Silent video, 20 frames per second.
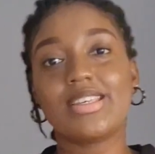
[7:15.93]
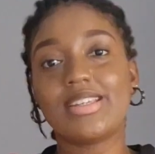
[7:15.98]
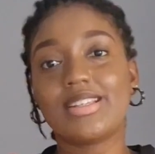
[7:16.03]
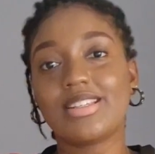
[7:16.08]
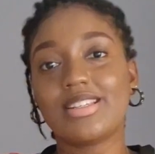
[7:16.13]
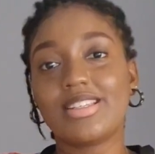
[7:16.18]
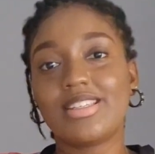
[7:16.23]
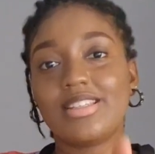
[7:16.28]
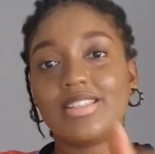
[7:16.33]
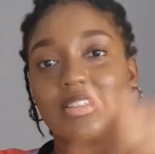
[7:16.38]

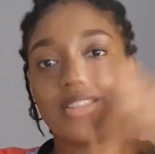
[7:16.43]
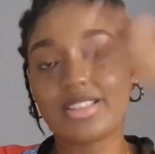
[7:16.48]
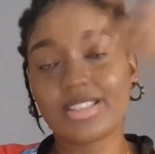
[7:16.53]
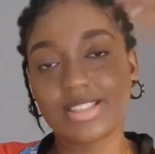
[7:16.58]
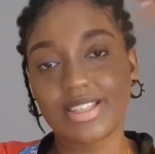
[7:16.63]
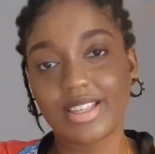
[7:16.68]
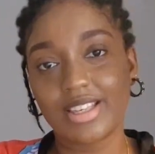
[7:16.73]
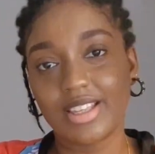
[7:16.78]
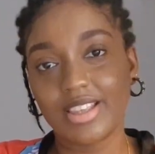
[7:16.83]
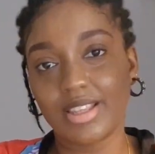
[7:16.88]
thing
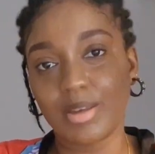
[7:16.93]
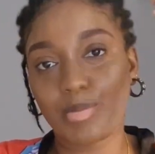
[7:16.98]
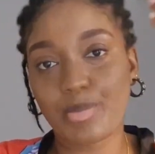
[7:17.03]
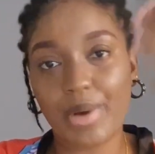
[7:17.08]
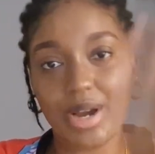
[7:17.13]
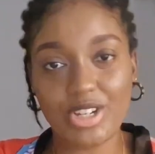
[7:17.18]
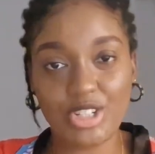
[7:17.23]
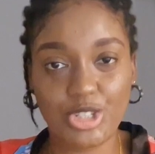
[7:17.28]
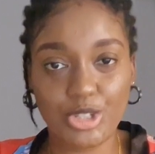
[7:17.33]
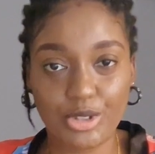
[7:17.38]
is the
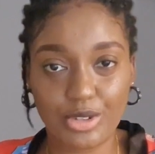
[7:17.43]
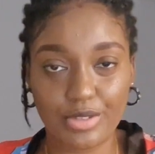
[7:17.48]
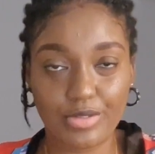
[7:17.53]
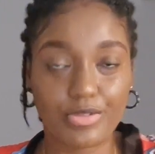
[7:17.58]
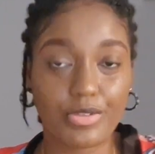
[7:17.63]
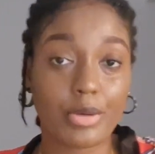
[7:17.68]
passion.